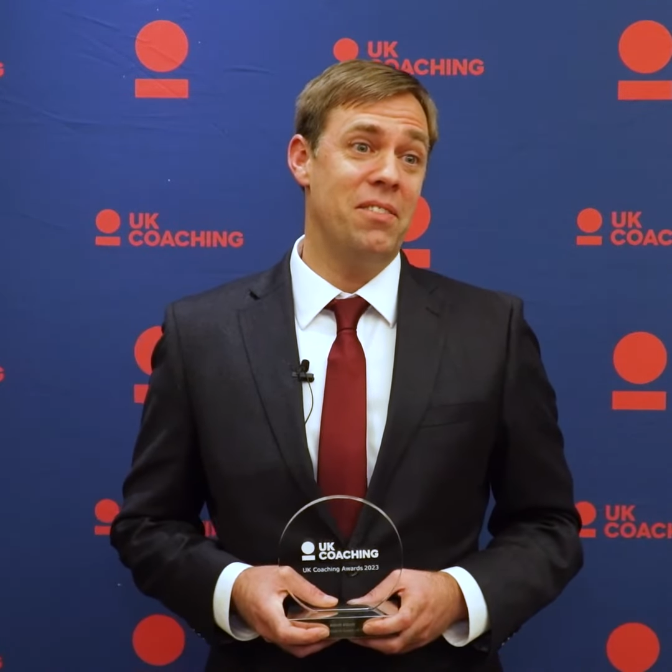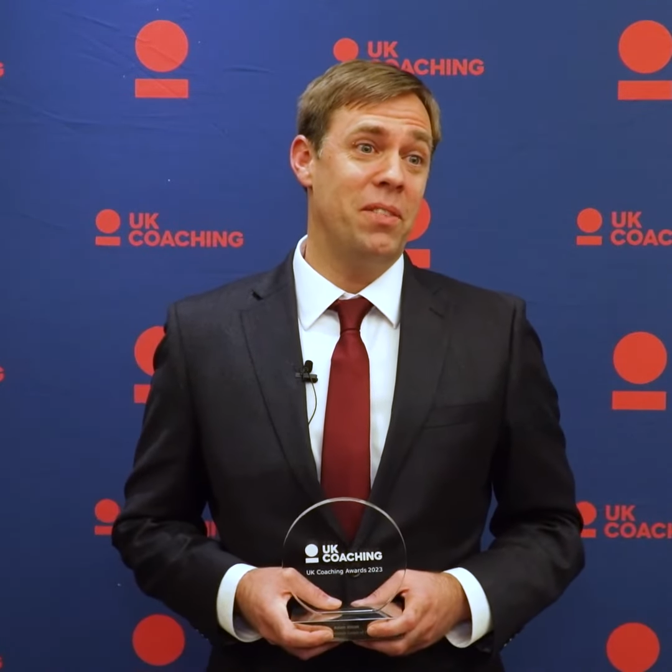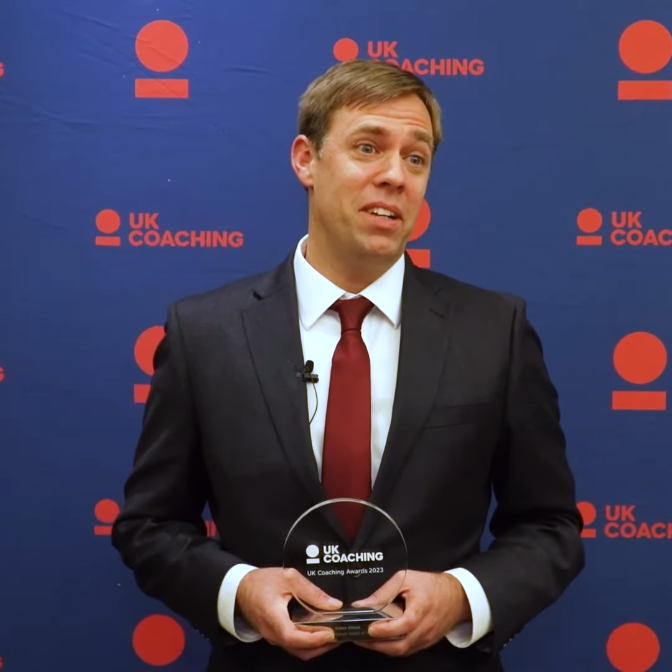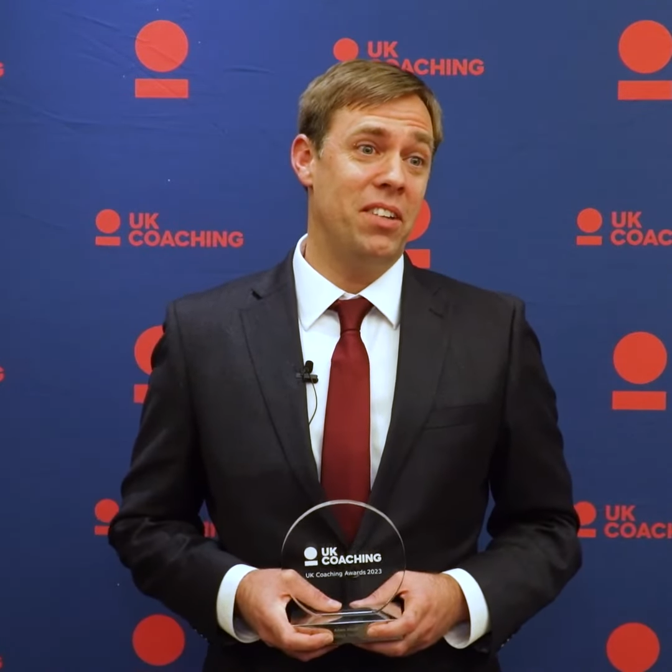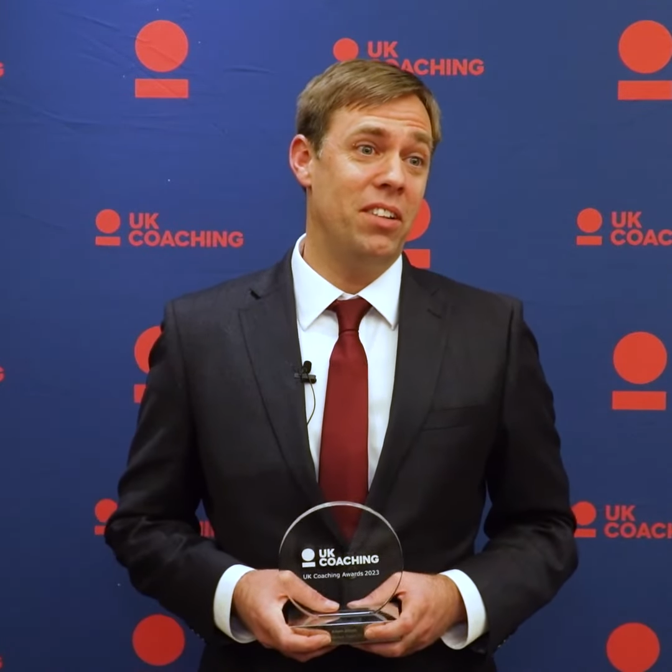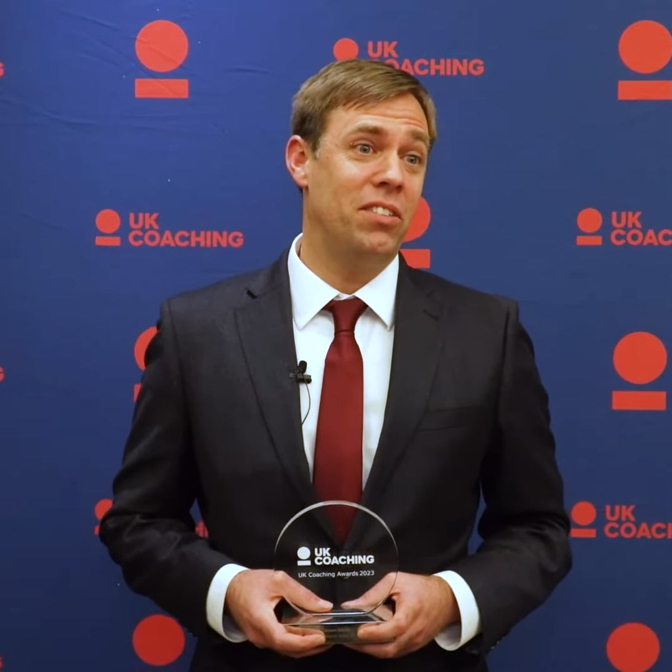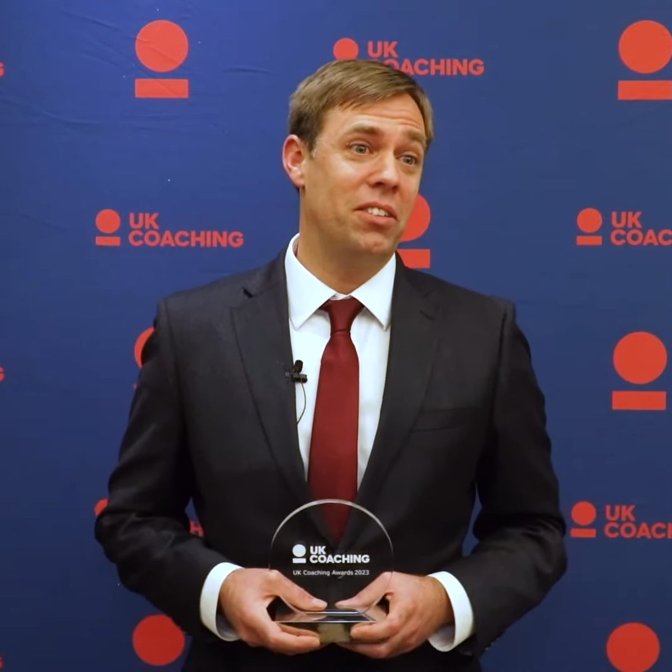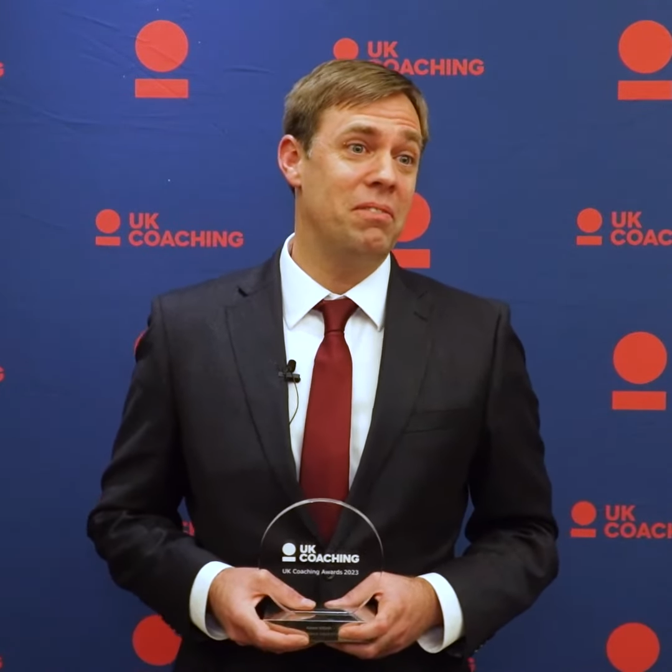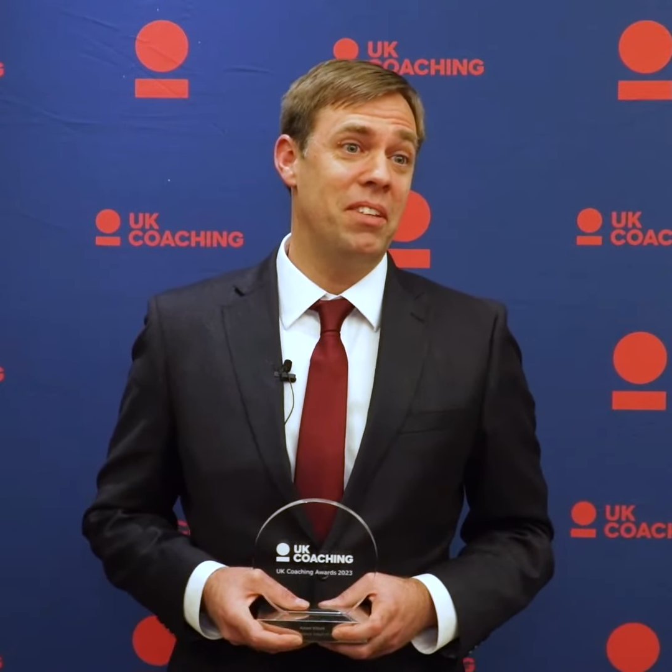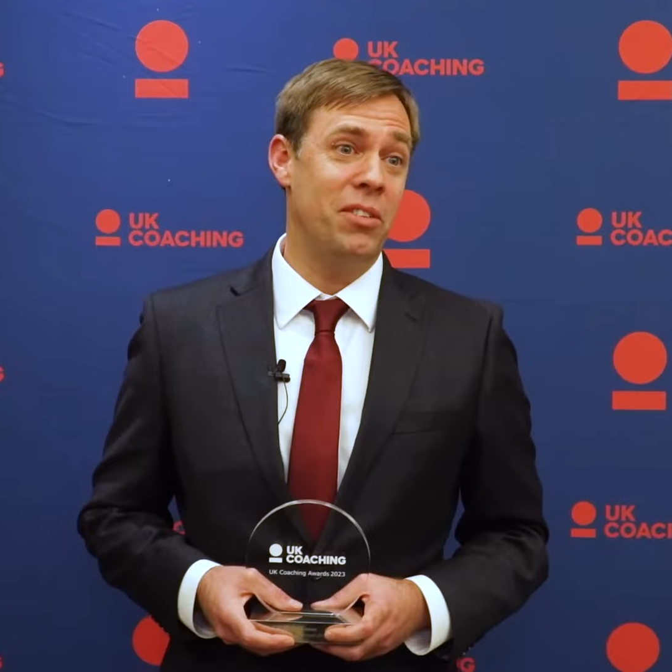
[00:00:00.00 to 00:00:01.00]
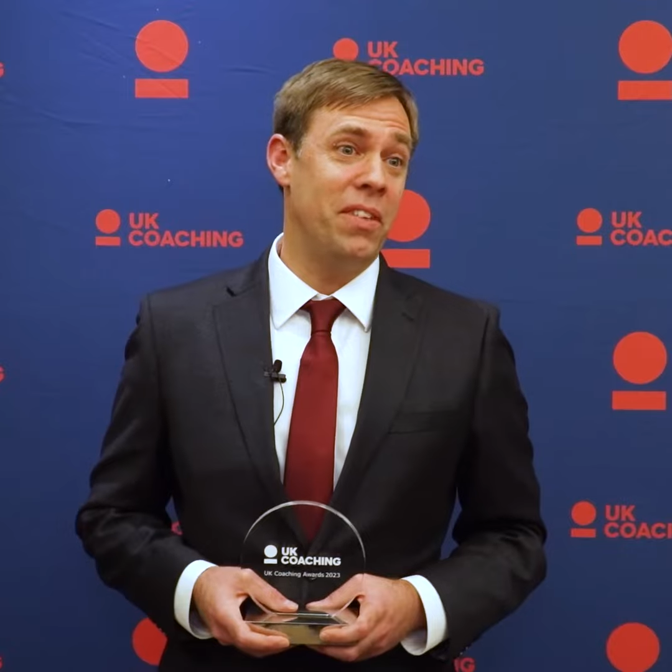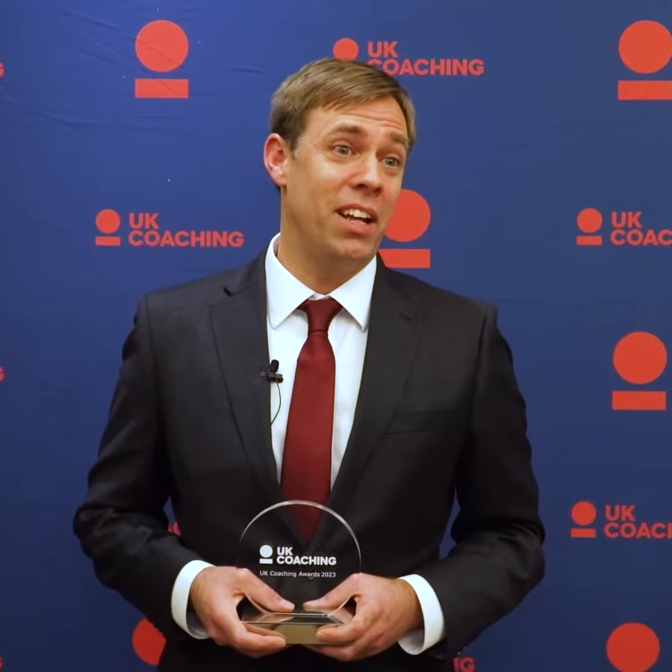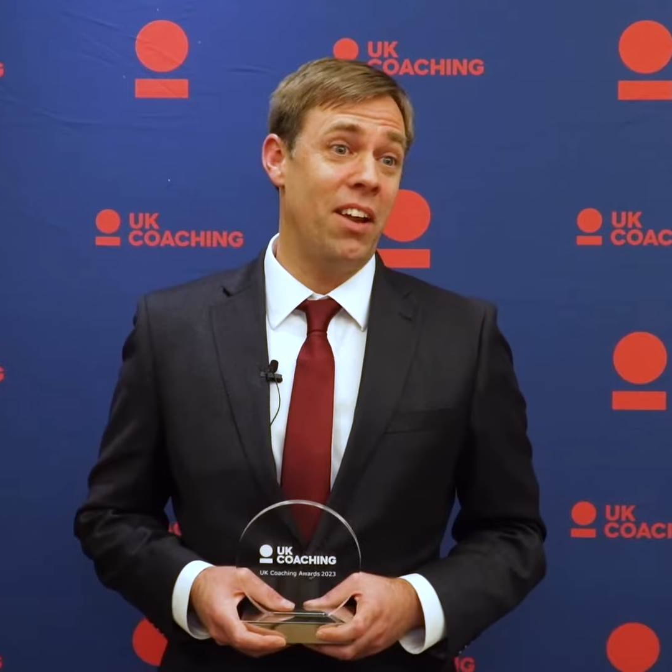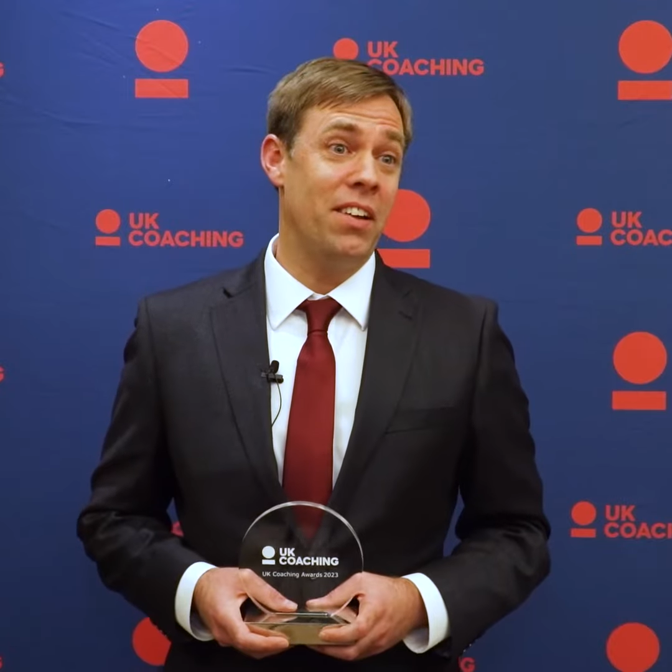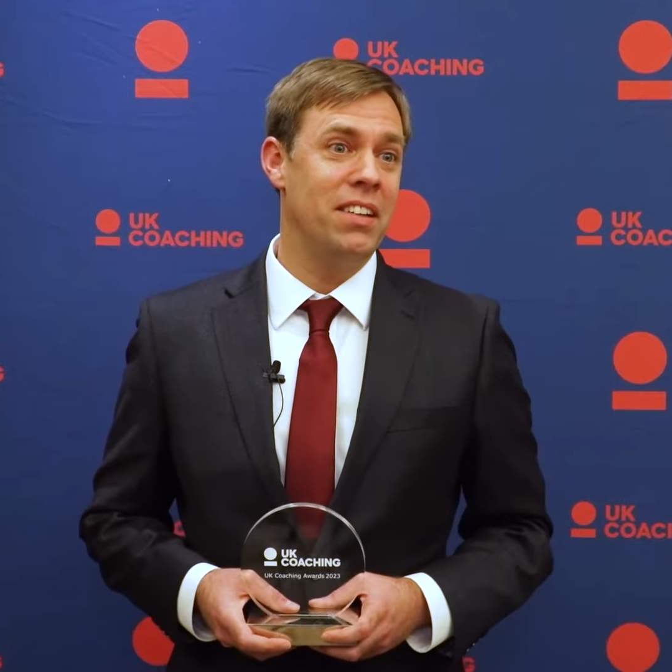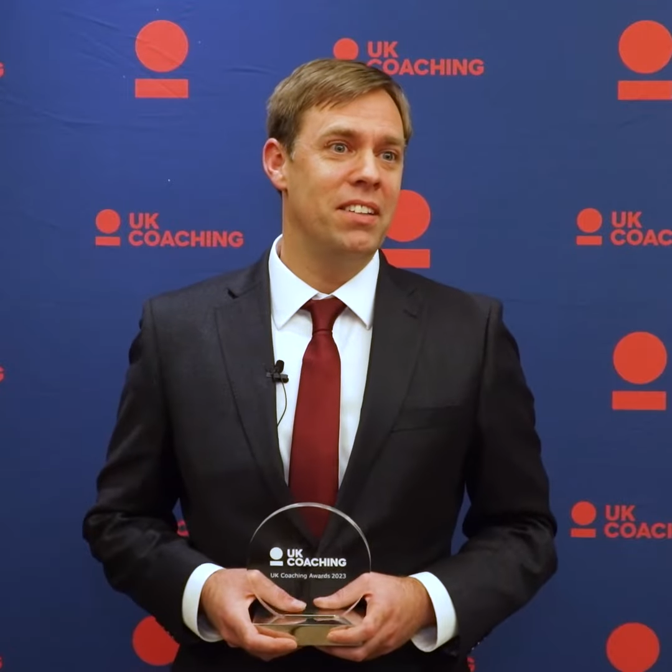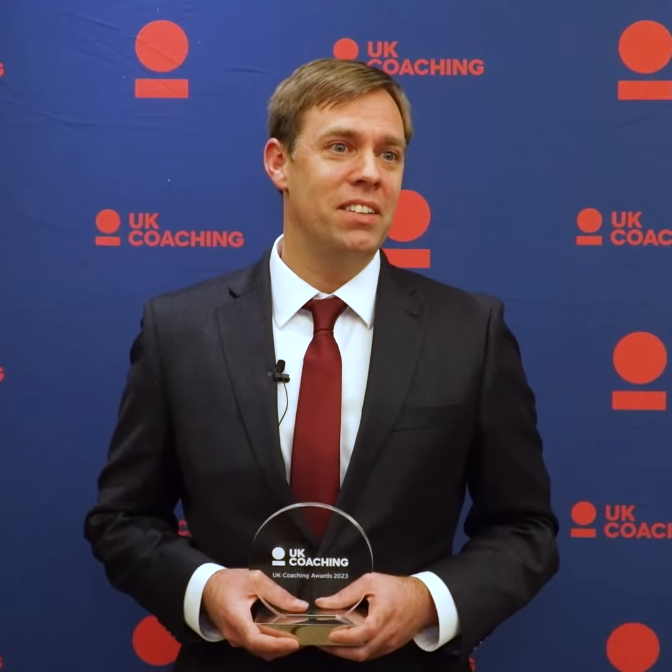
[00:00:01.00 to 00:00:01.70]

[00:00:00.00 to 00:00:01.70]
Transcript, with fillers: which is, is a real honour.